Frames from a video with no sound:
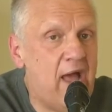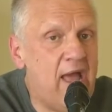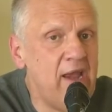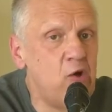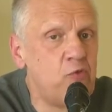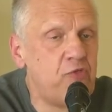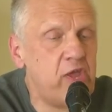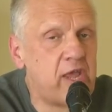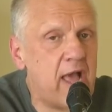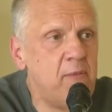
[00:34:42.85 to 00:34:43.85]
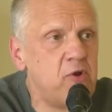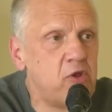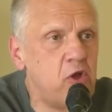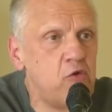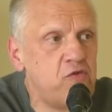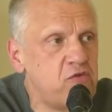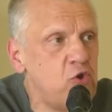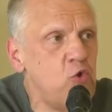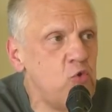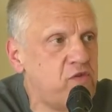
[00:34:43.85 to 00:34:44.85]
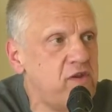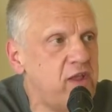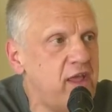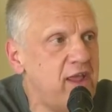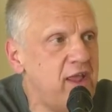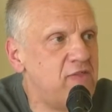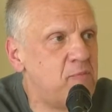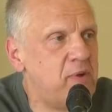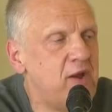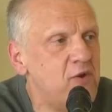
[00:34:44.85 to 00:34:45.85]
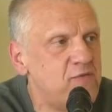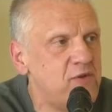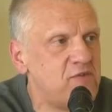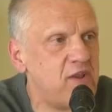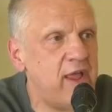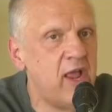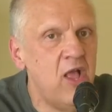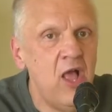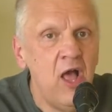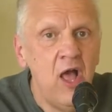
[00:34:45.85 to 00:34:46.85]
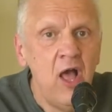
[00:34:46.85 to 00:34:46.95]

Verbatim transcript: I don't think I'm going to go to school today. And the parent feels like, yeah,